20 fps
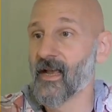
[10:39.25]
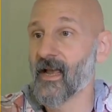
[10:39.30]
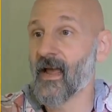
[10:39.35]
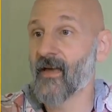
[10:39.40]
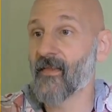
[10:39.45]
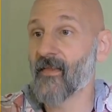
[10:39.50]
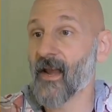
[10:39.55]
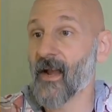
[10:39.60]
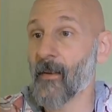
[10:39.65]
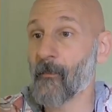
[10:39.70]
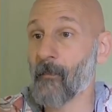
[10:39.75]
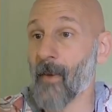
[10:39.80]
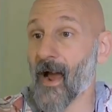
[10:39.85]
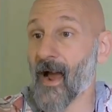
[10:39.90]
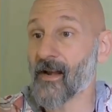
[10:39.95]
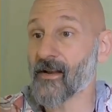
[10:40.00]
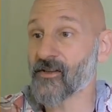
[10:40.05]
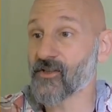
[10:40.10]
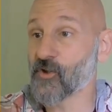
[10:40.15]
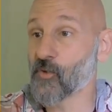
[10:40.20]
and then a
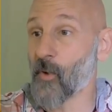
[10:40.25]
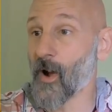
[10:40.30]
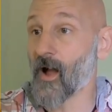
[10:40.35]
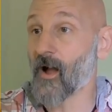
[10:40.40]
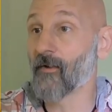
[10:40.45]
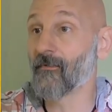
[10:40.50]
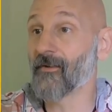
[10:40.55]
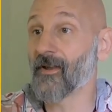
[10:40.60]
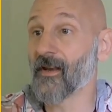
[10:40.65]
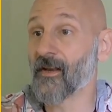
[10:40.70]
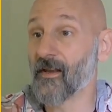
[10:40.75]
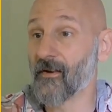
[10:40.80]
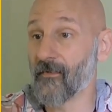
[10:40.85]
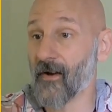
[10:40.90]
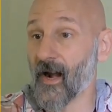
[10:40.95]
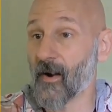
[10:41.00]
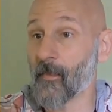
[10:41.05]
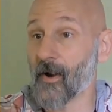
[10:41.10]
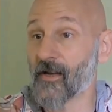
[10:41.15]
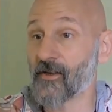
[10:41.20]
minus 12
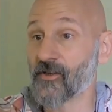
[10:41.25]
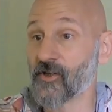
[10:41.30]
divided by